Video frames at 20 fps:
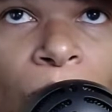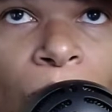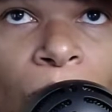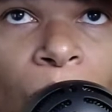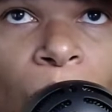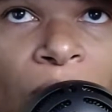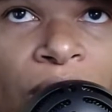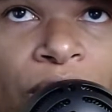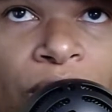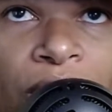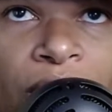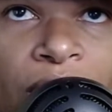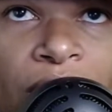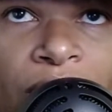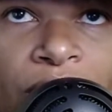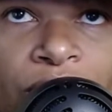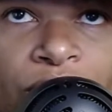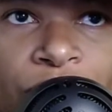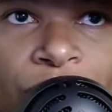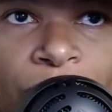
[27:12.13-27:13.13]
when you're going
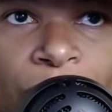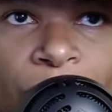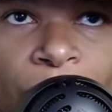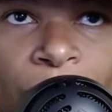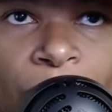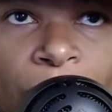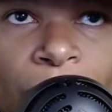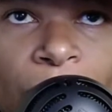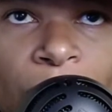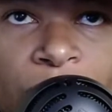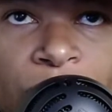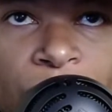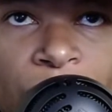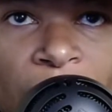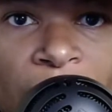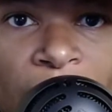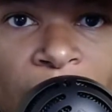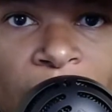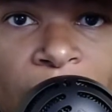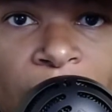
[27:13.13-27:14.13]
to do what's
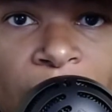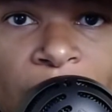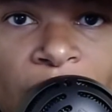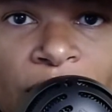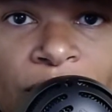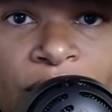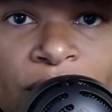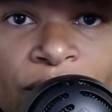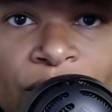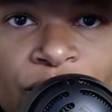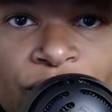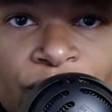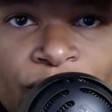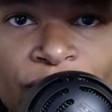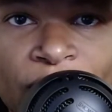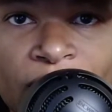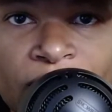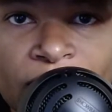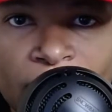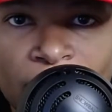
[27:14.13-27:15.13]
right, even if it's
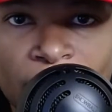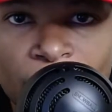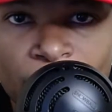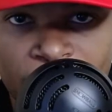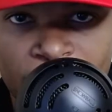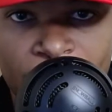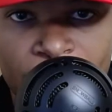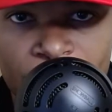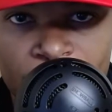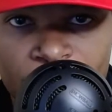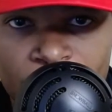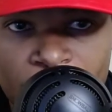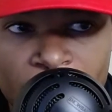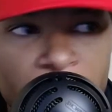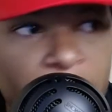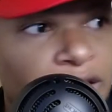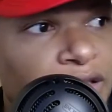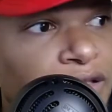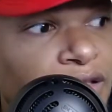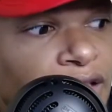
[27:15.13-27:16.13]
funding apparently
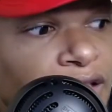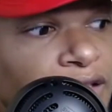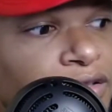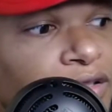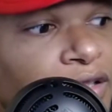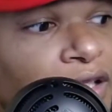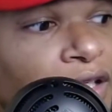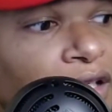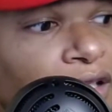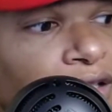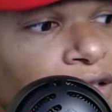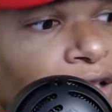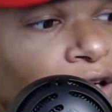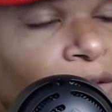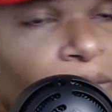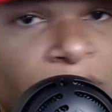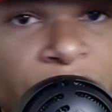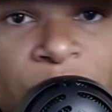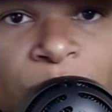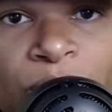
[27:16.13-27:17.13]
righteousness,
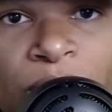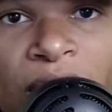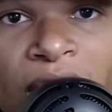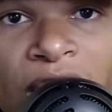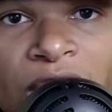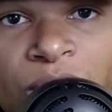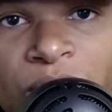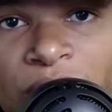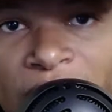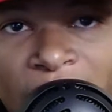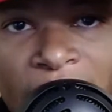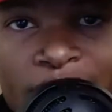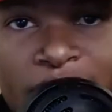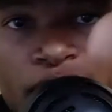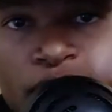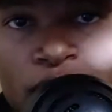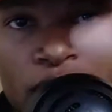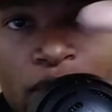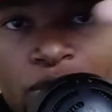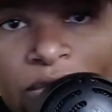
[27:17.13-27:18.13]
don't be surprised when you got these
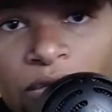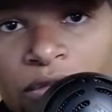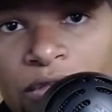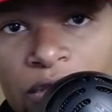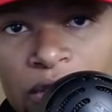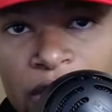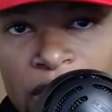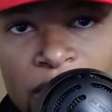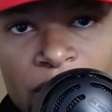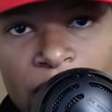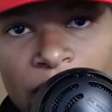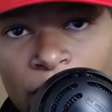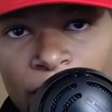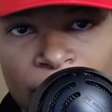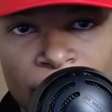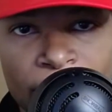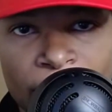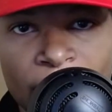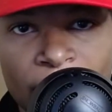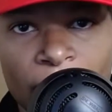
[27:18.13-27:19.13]
little
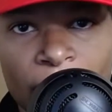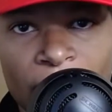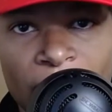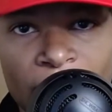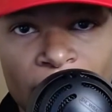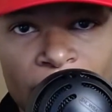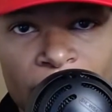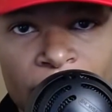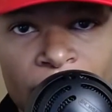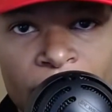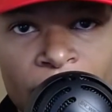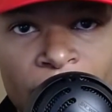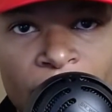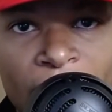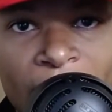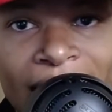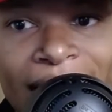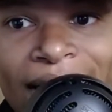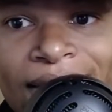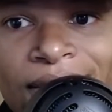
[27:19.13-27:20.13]
people coming in,
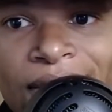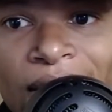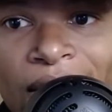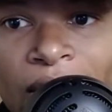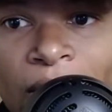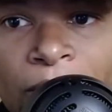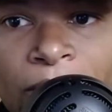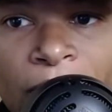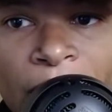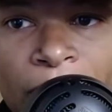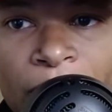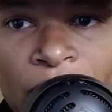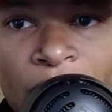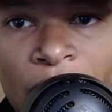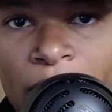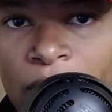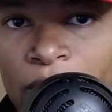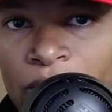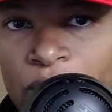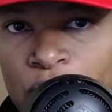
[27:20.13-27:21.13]
and maybe they'll
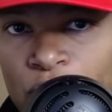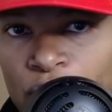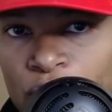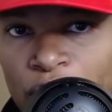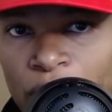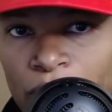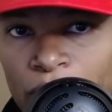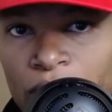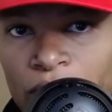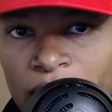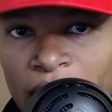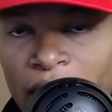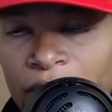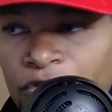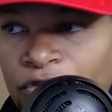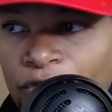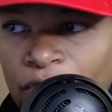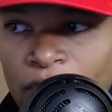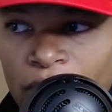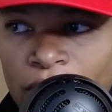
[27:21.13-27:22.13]
come up with cute little names
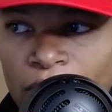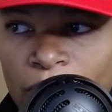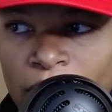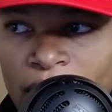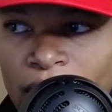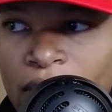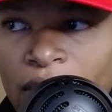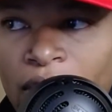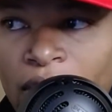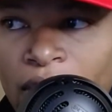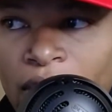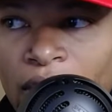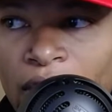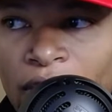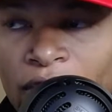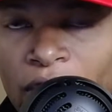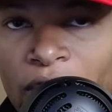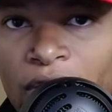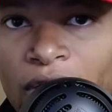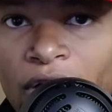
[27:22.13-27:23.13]
for you. But if
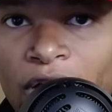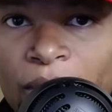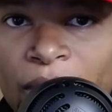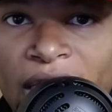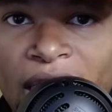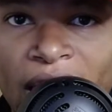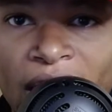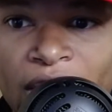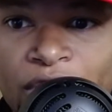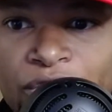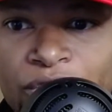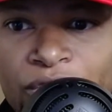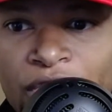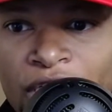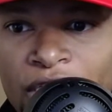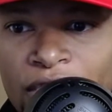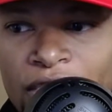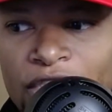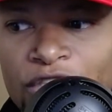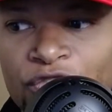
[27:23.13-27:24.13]
they're going to call me a
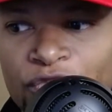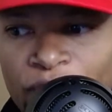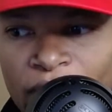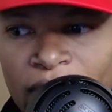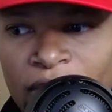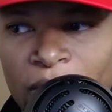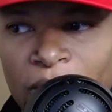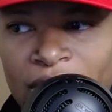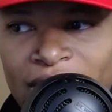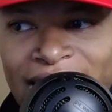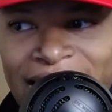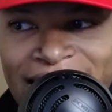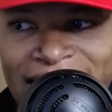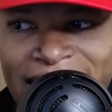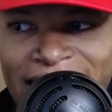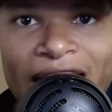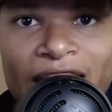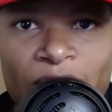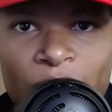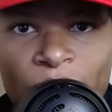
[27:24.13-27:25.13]
patriot, it's funny because that's
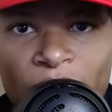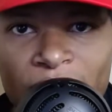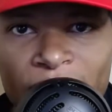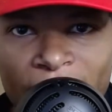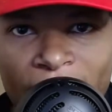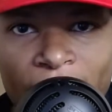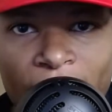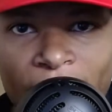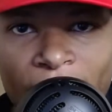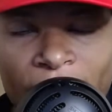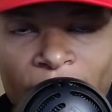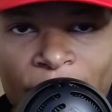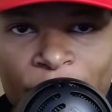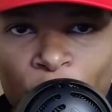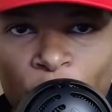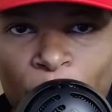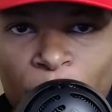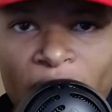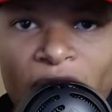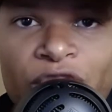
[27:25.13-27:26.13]
exactly what they are. If
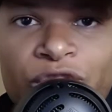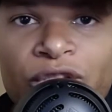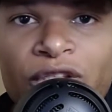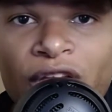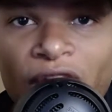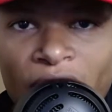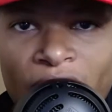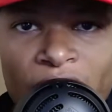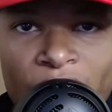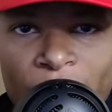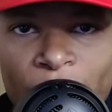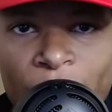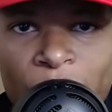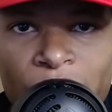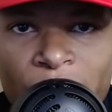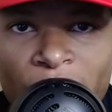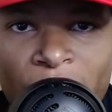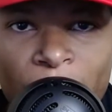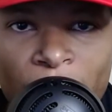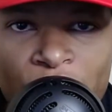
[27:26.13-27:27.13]
you're a patriot, they hate you.
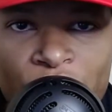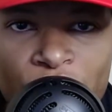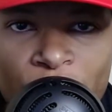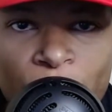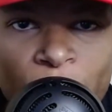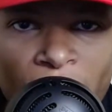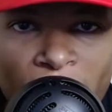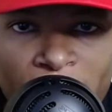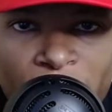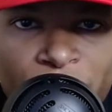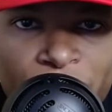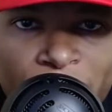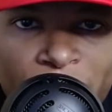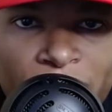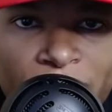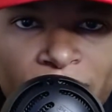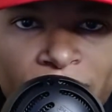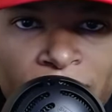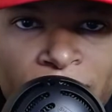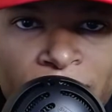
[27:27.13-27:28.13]
So that makes you a patriot.